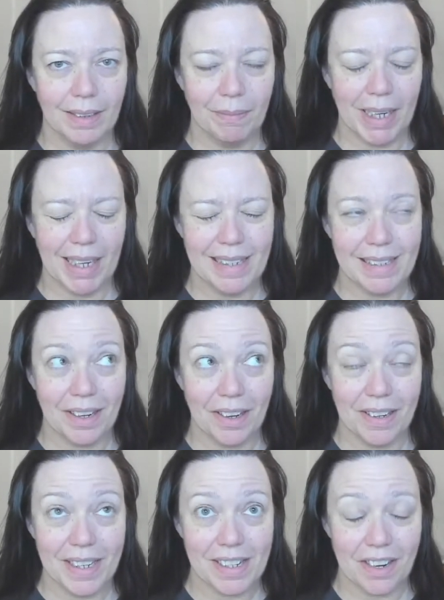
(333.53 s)
My eyes are
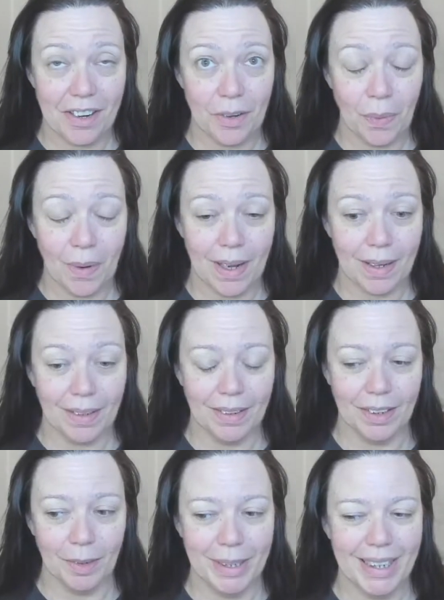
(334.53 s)
already starting to water a
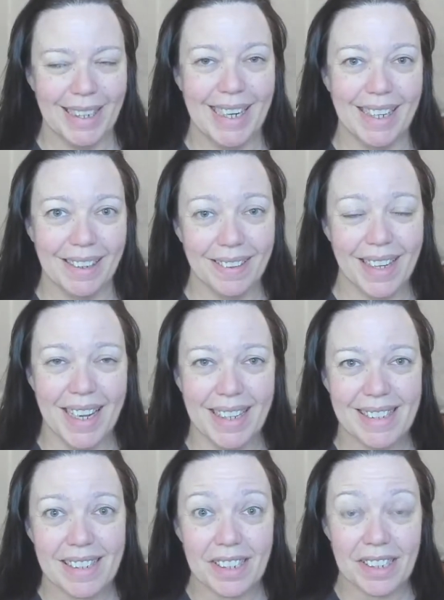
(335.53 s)
little bit here.
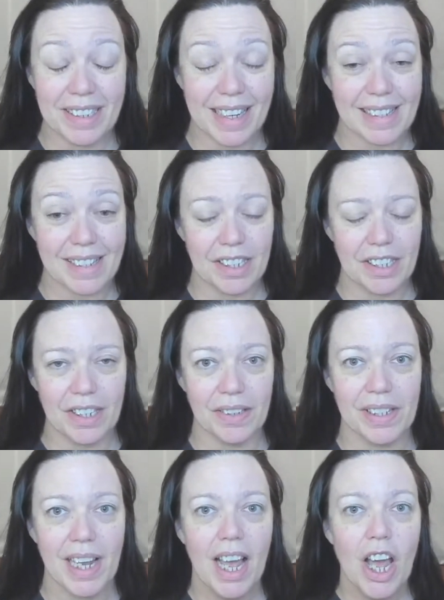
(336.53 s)
That's good. That's good news.